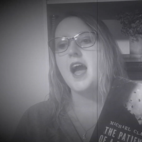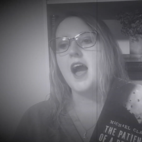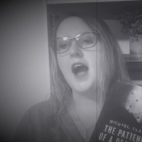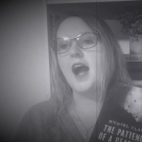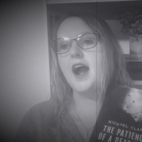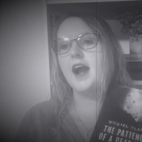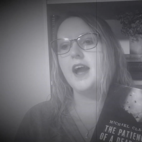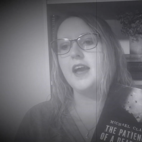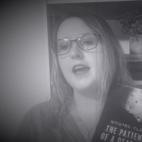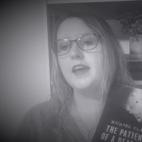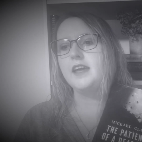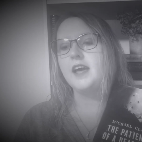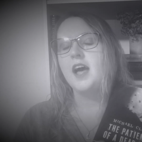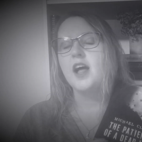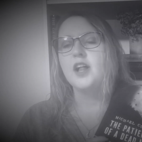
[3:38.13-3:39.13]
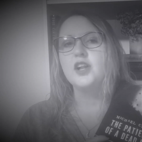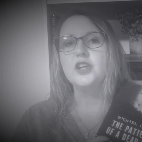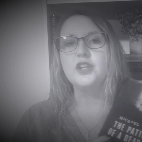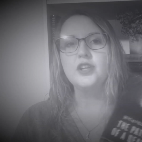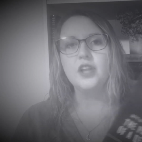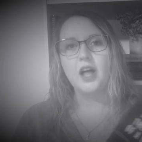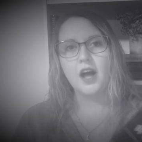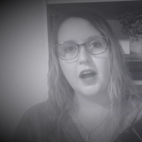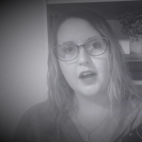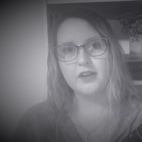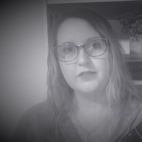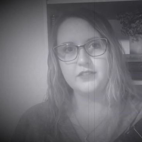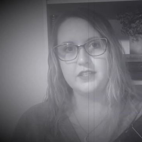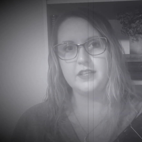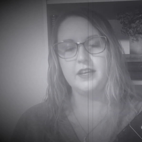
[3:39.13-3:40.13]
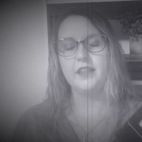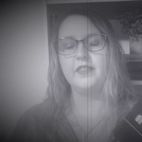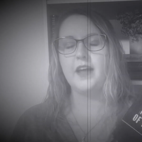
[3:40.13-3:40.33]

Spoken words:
I loved